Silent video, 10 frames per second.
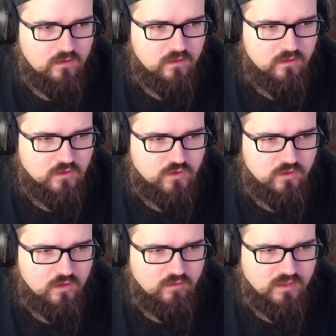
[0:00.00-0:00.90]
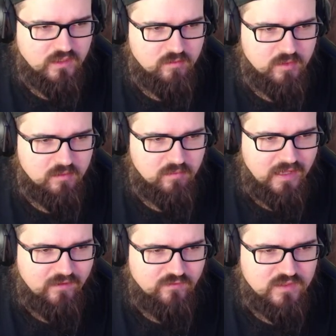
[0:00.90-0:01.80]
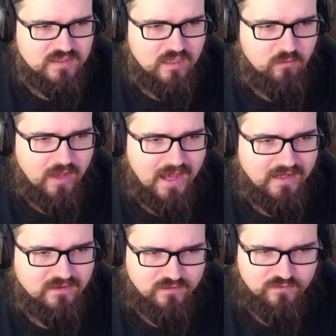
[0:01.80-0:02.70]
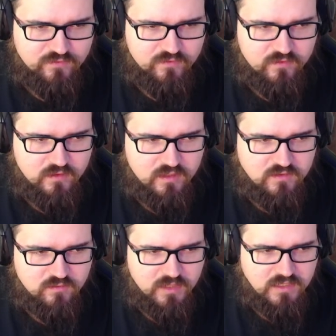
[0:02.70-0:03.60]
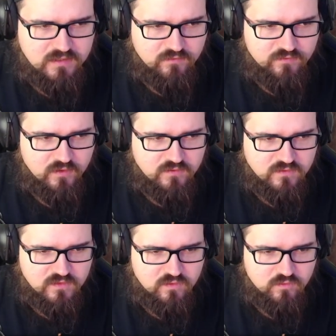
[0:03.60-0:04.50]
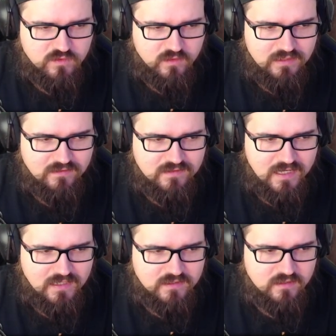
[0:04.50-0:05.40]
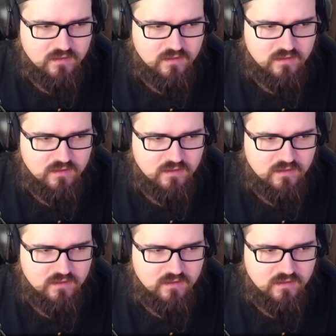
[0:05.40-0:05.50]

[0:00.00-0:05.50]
Your journal located at the bottom left is now active. It remains and follows the stories on the task.